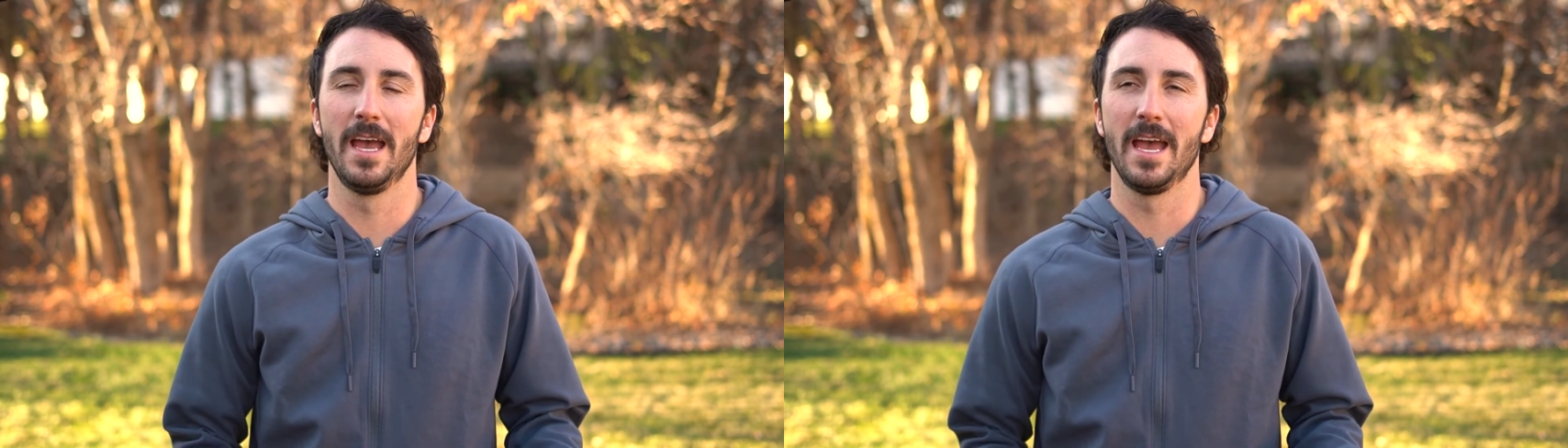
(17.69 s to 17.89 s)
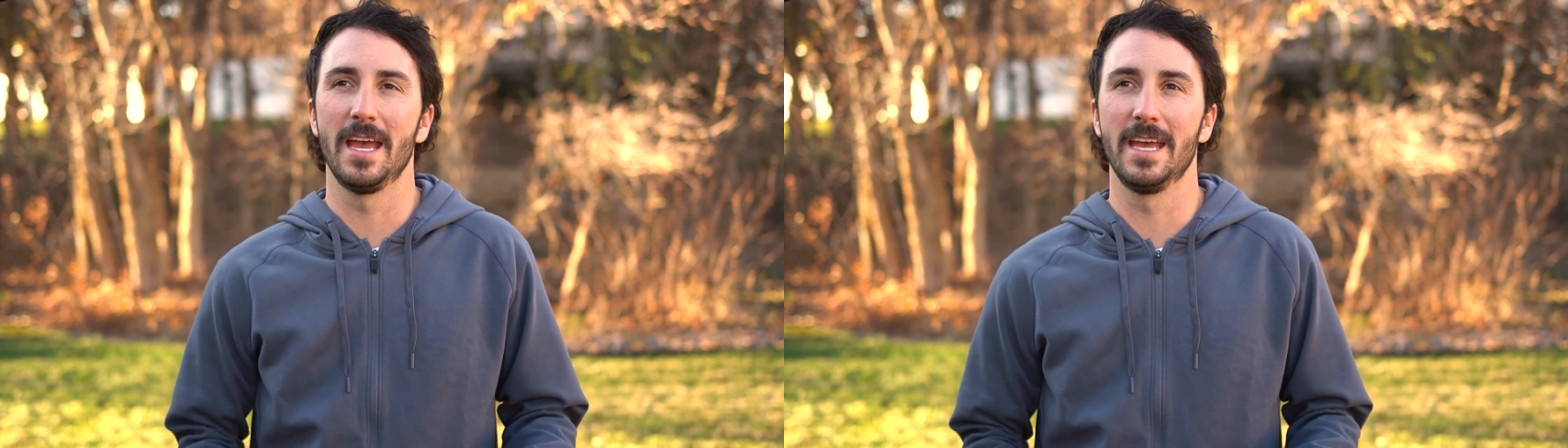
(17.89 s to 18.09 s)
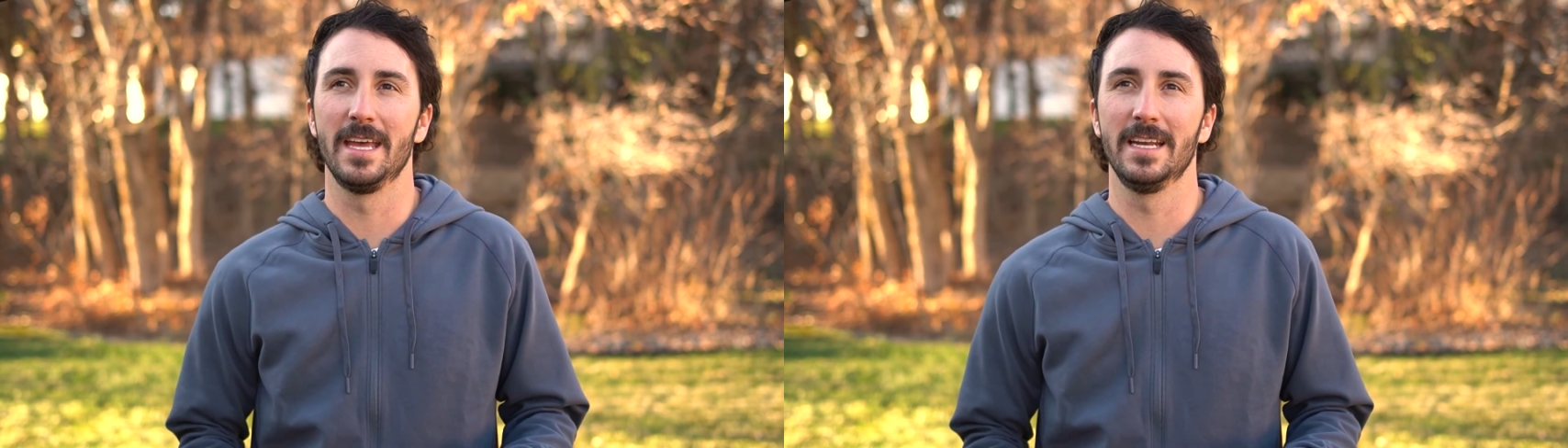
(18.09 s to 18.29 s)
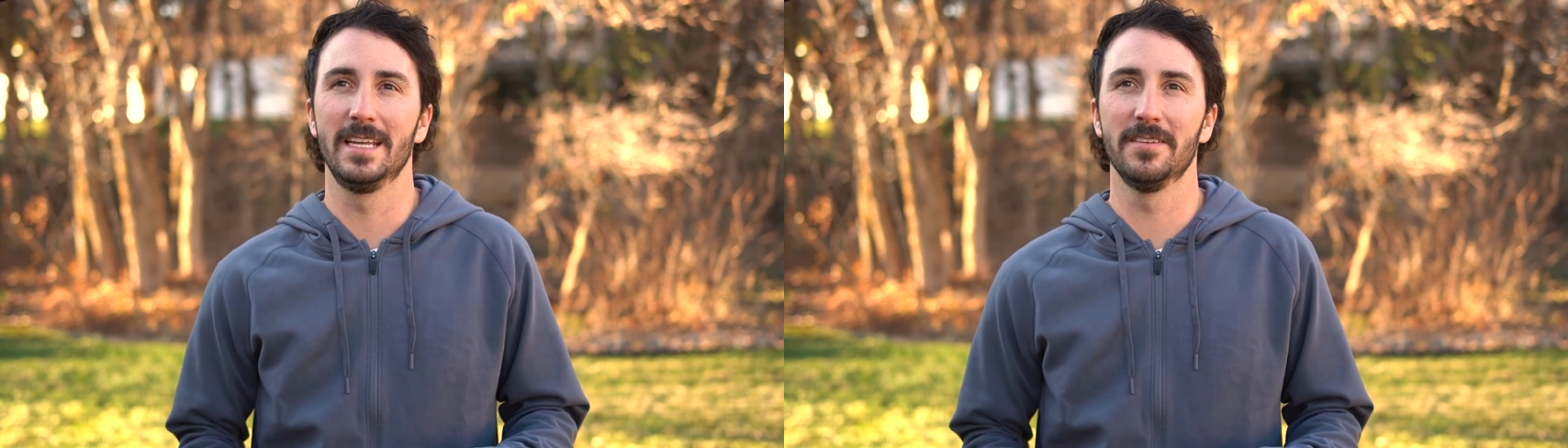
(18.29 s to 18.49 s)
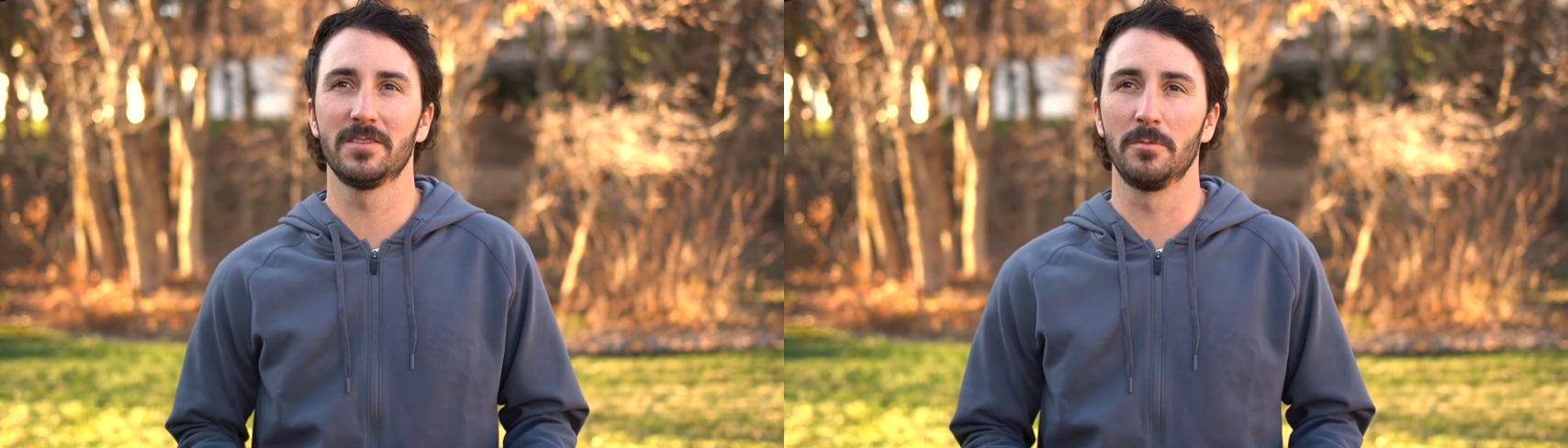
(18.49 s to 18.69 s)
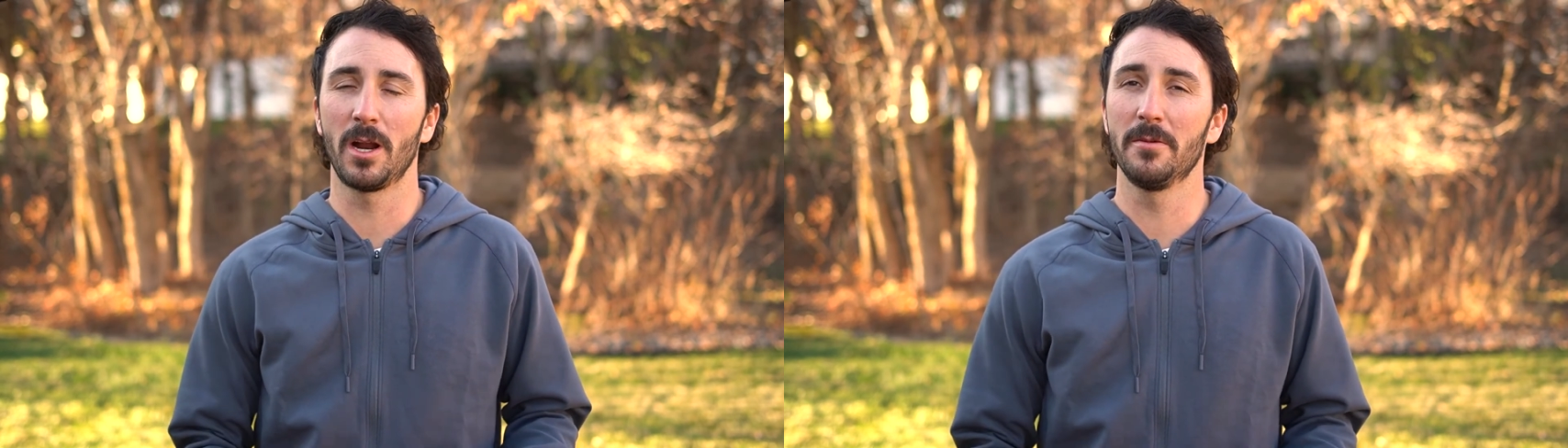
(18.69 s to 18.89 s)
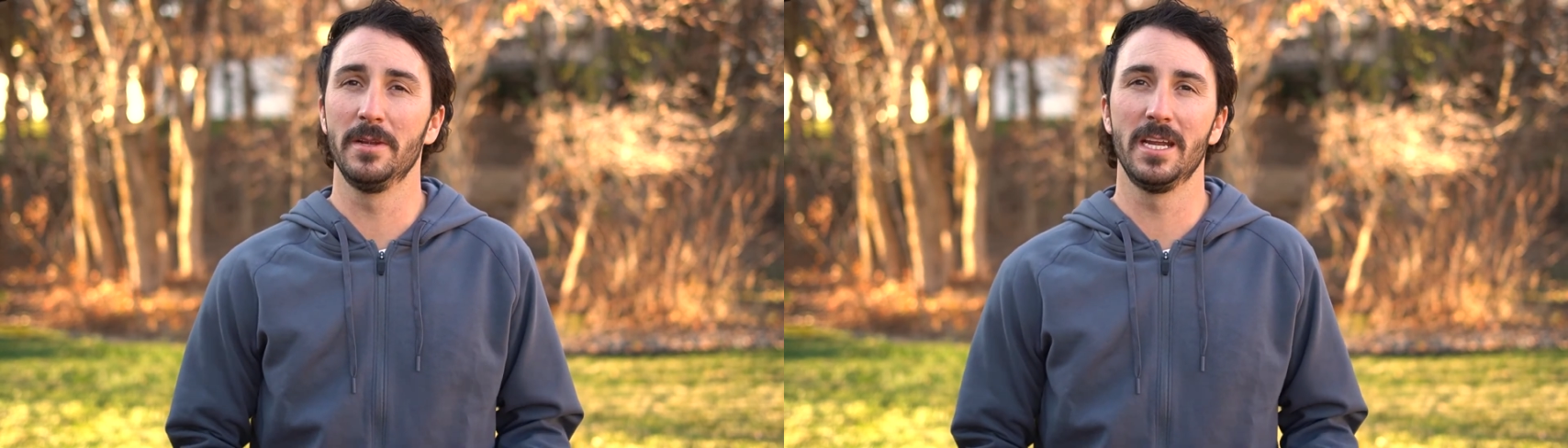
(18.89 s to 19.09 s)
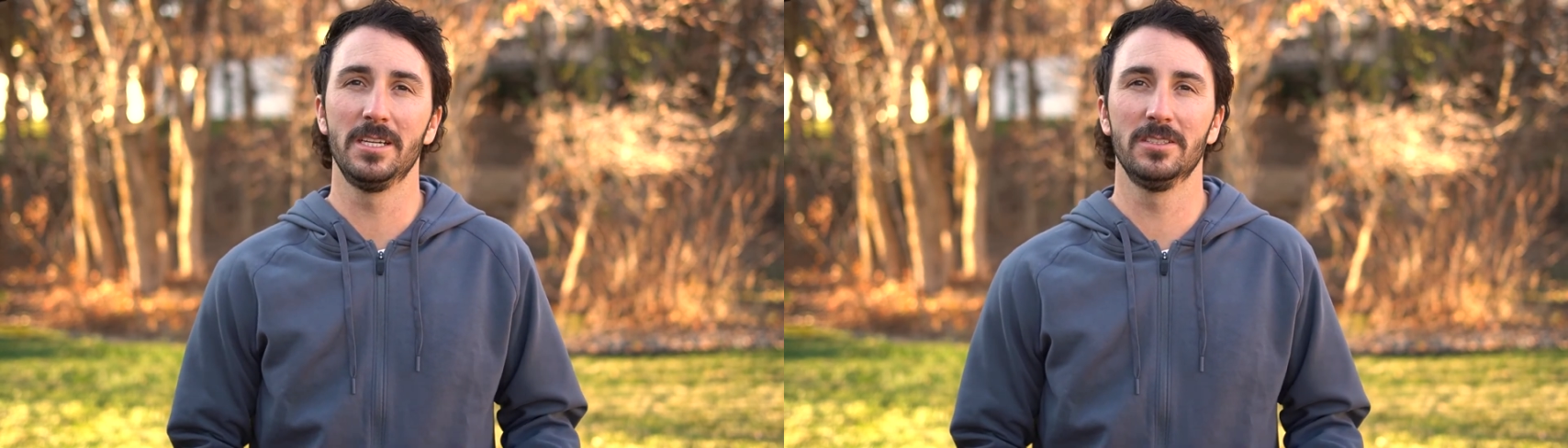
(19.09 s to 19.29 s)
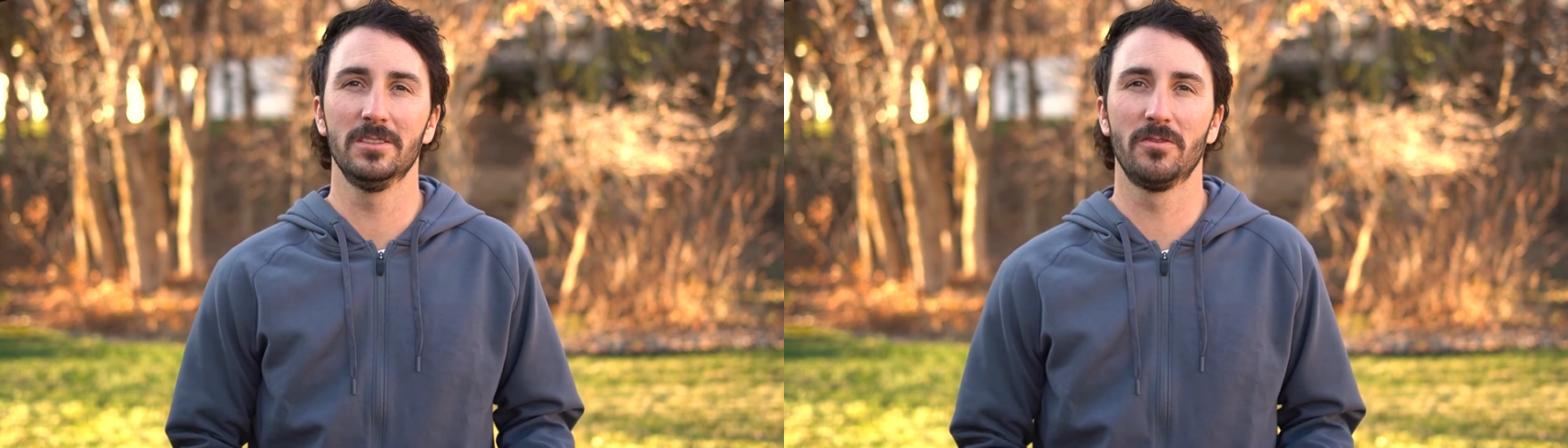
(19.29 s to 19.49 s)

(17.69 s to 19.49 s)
and give some recommendations